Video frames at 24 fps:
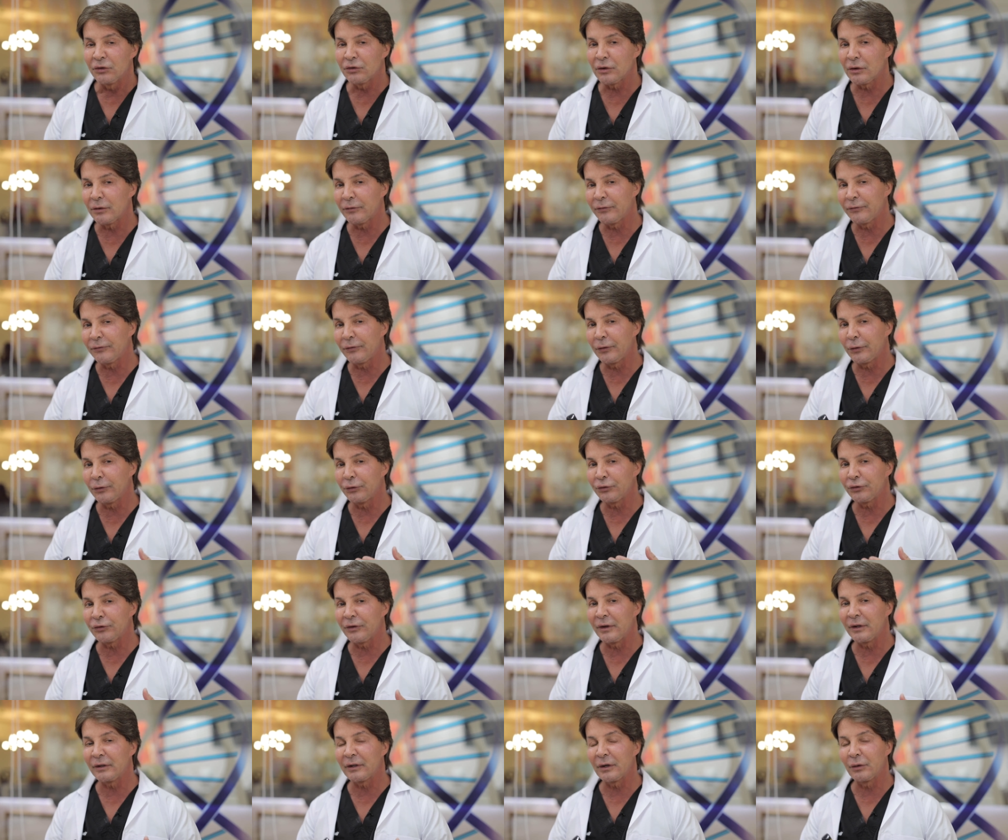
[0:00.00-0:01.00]
So the
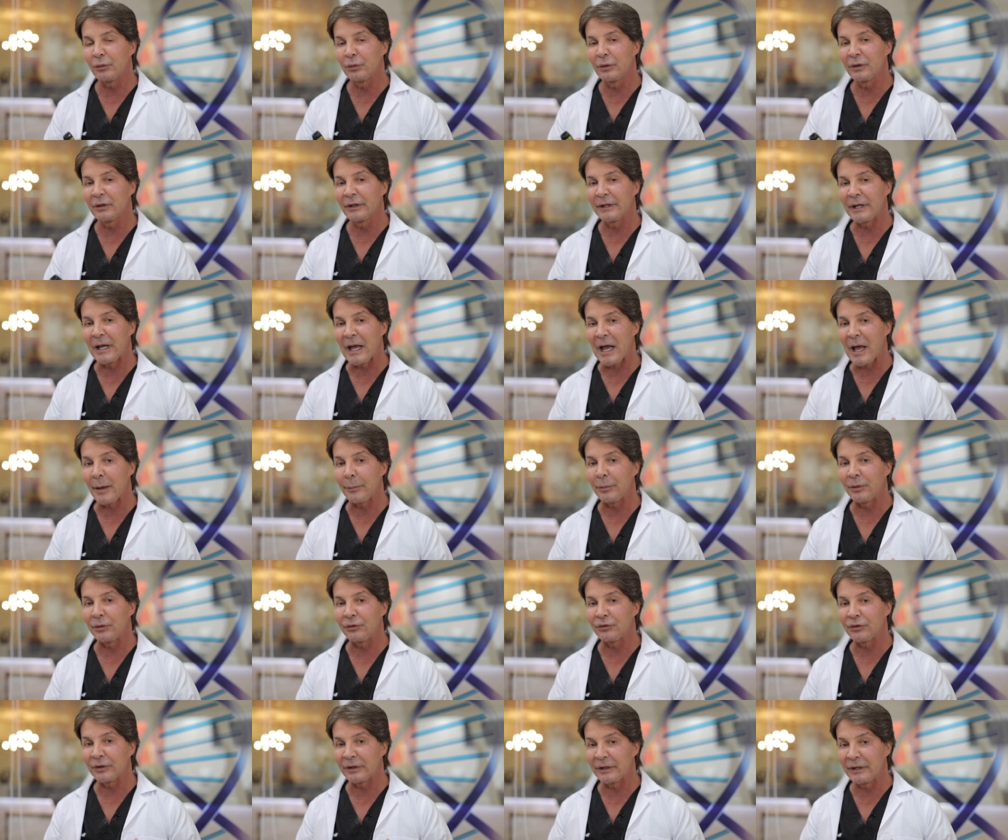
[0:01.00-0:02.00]
first thing that really
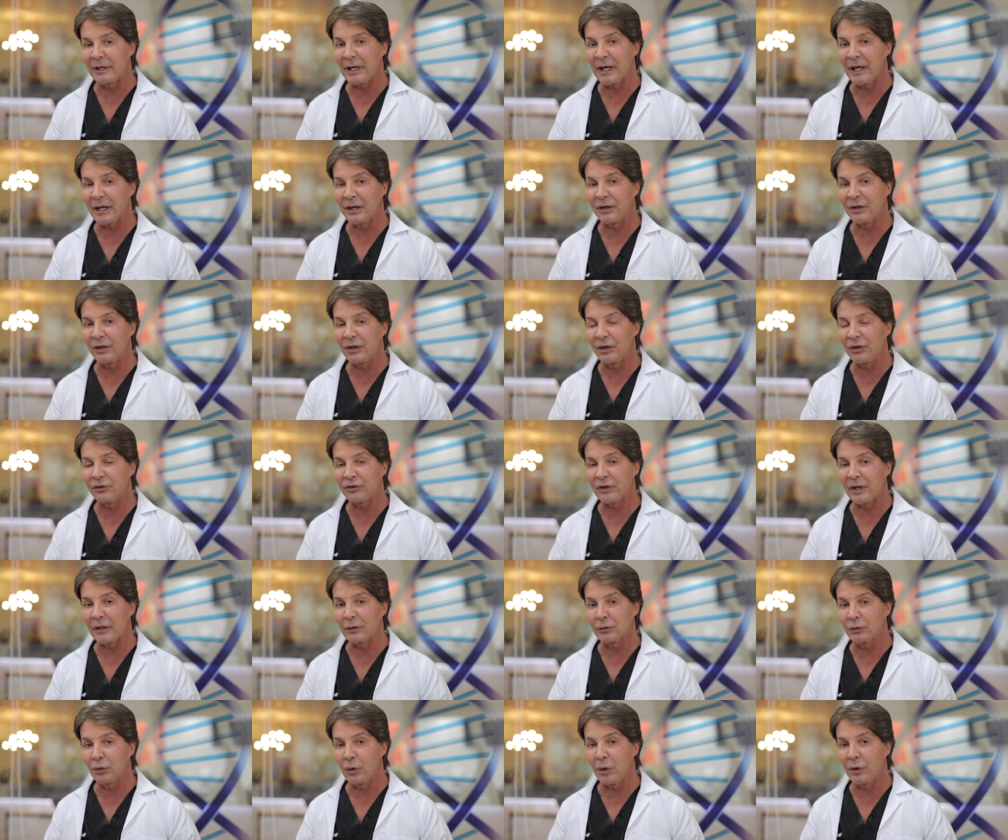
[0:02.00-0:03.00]
happens, again, is
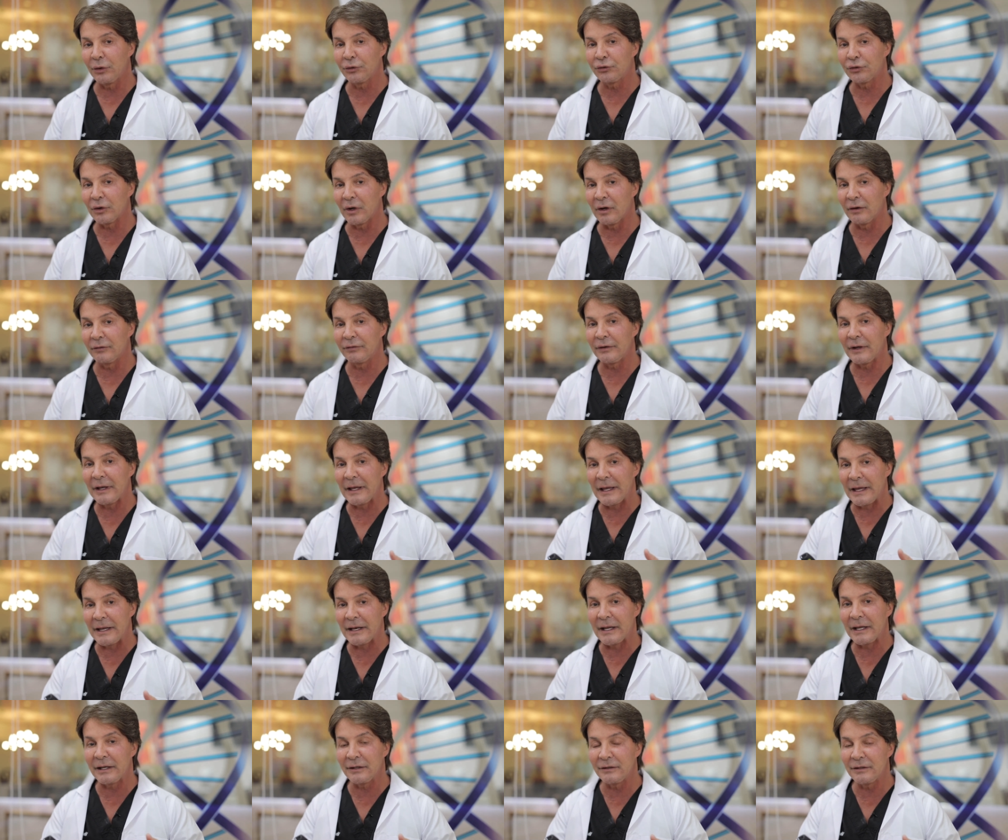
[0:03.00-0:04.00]
a loss of
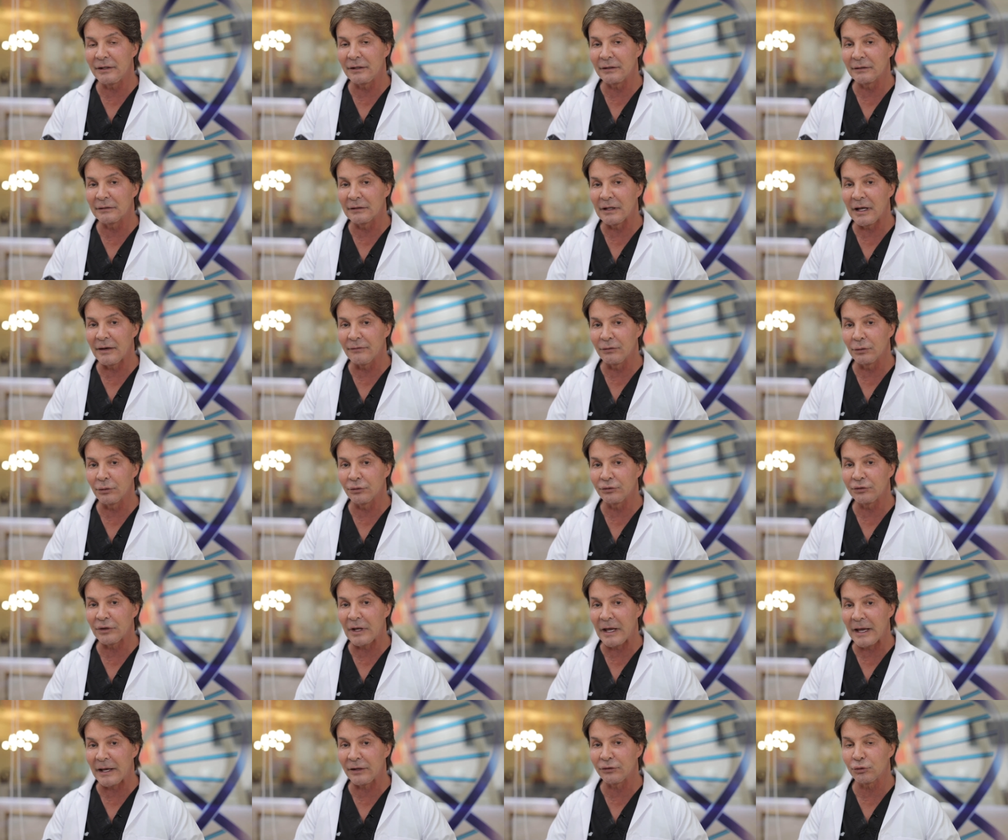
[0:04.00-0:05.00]
NAD
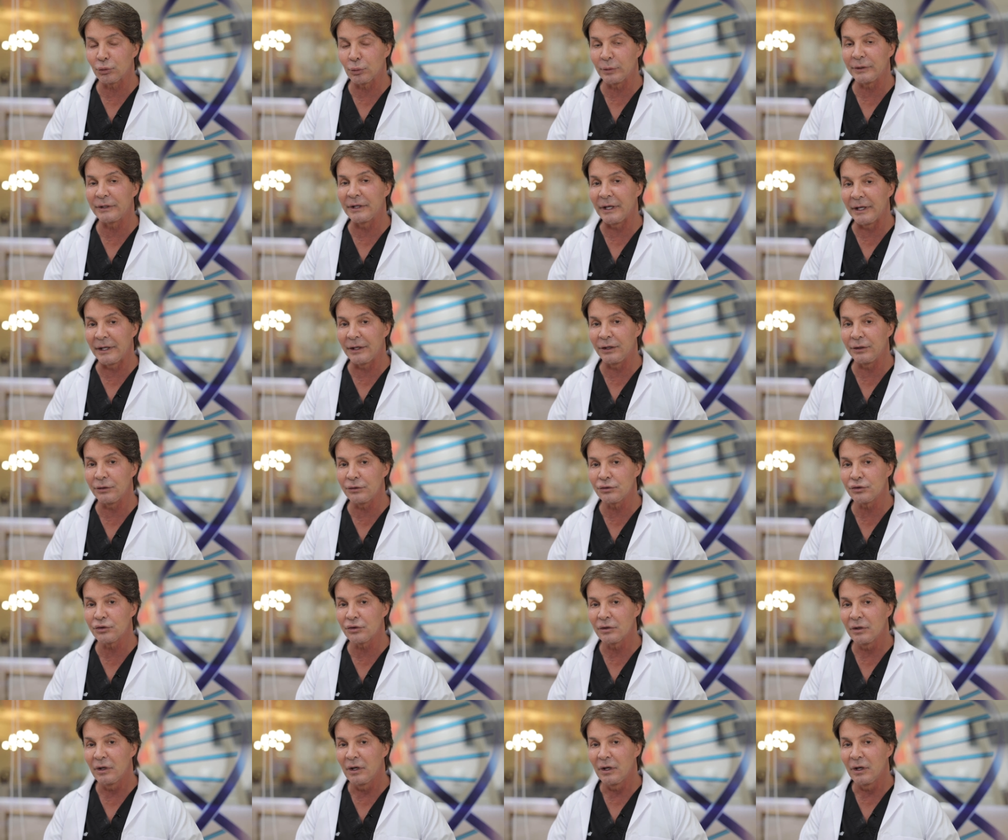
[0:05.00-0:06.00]
levels as we
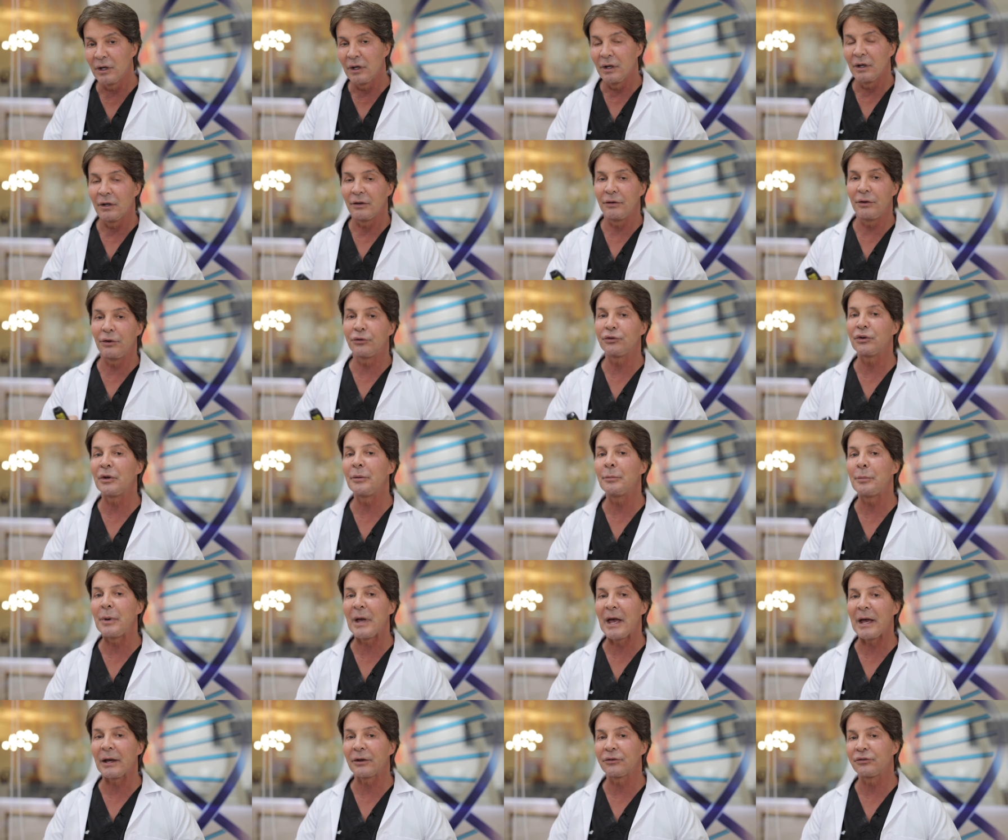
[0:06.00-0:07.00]
age. This
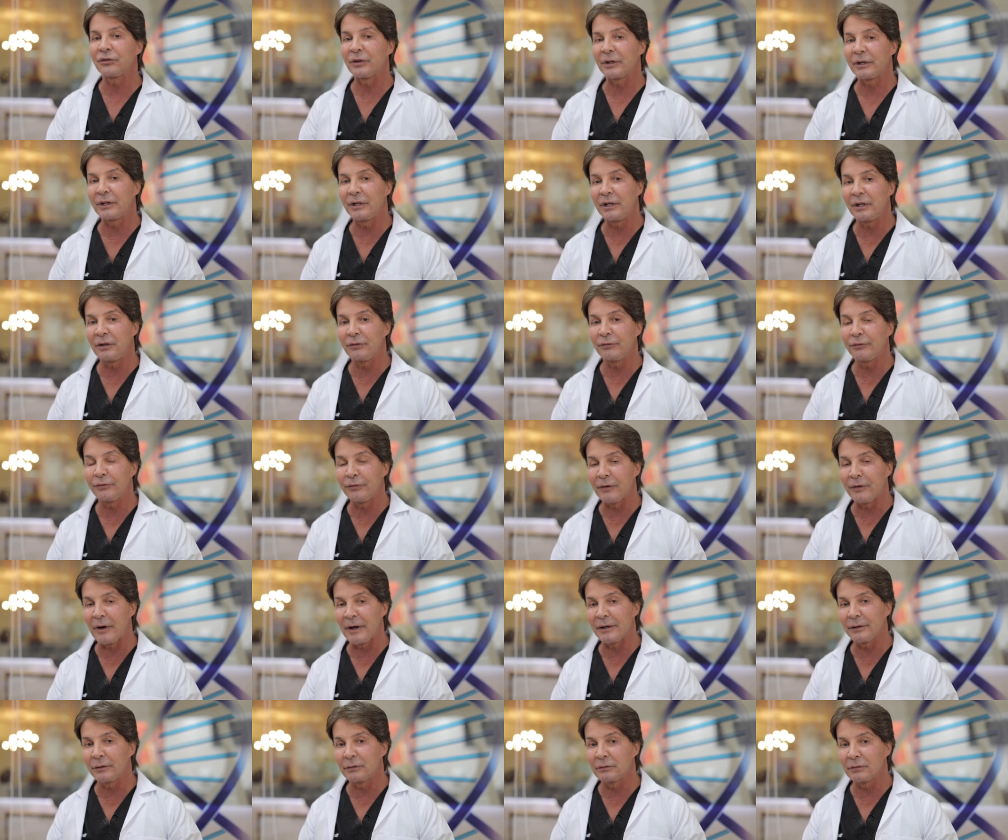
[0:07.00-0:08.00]
impacts the key
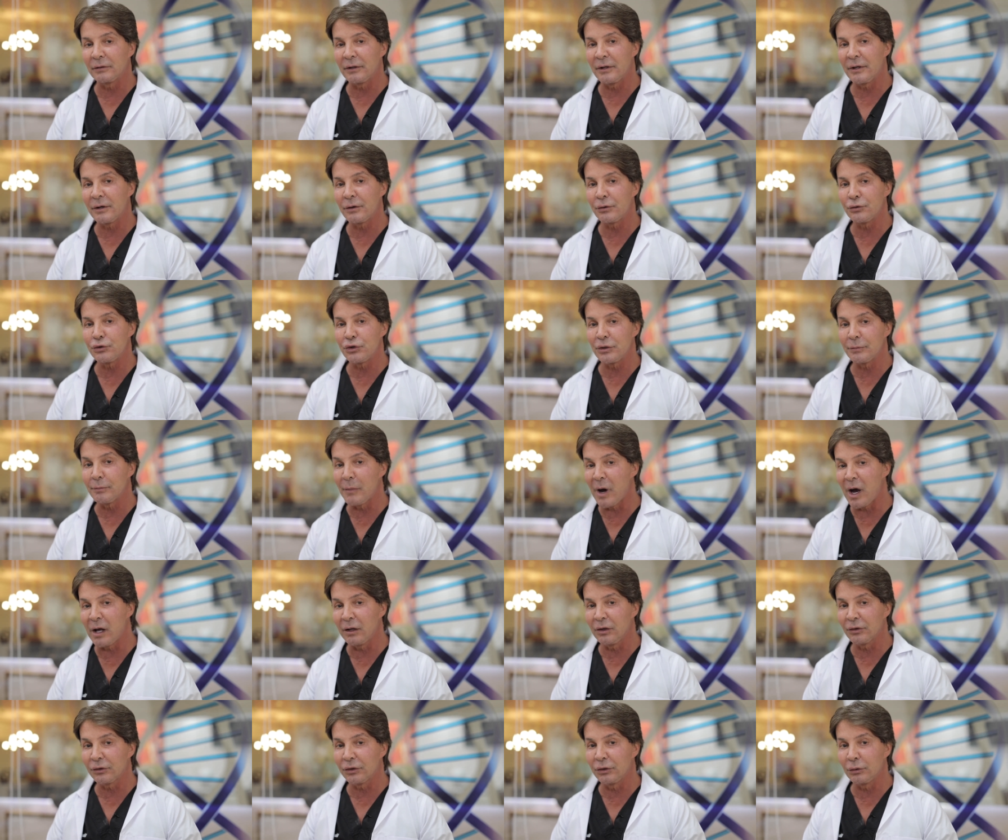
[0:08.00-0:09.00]
final energy
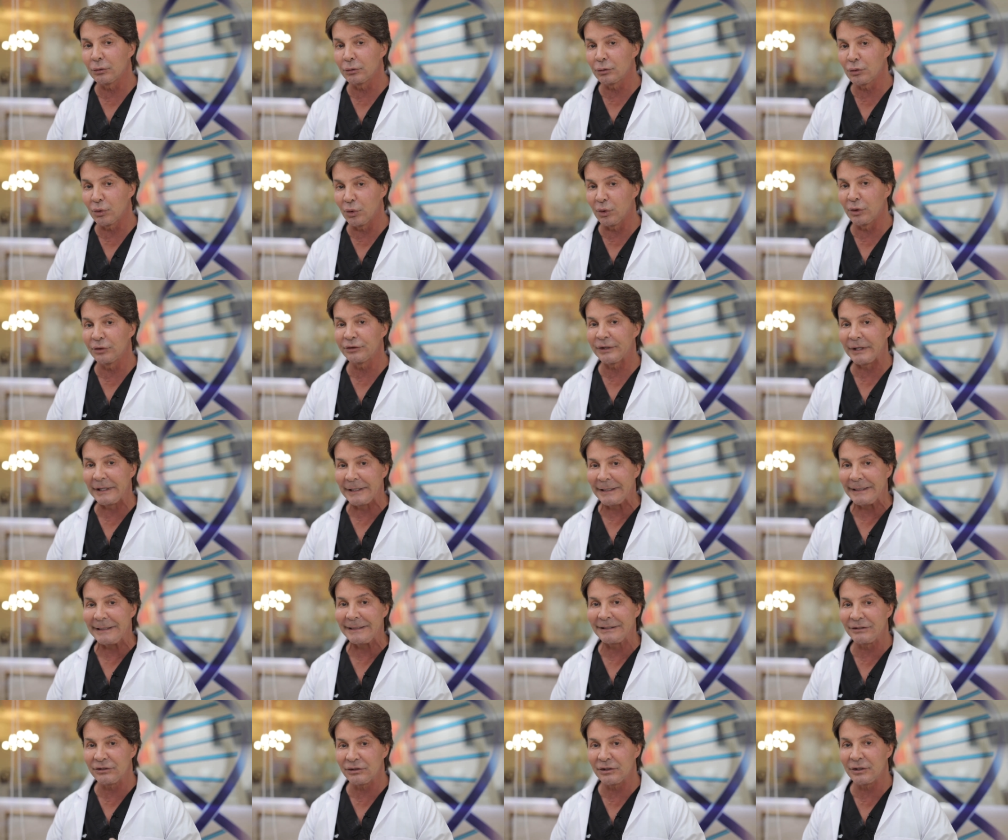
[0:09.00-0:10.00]
molecule called
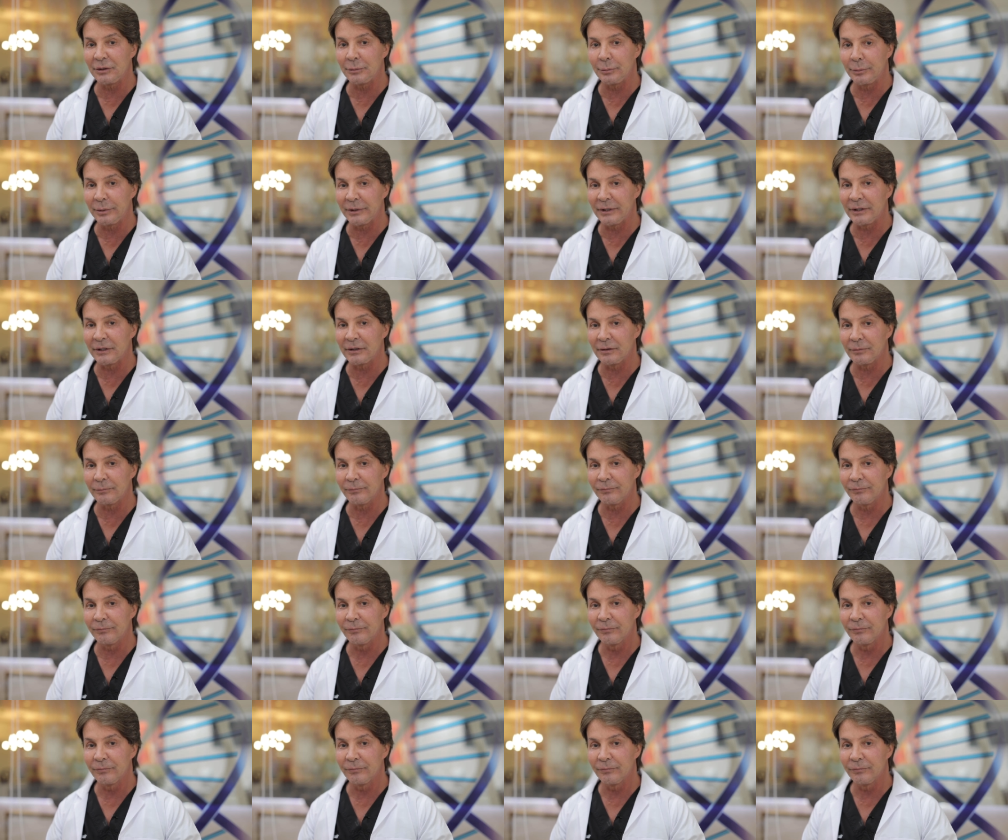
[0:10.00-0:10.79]
ATP.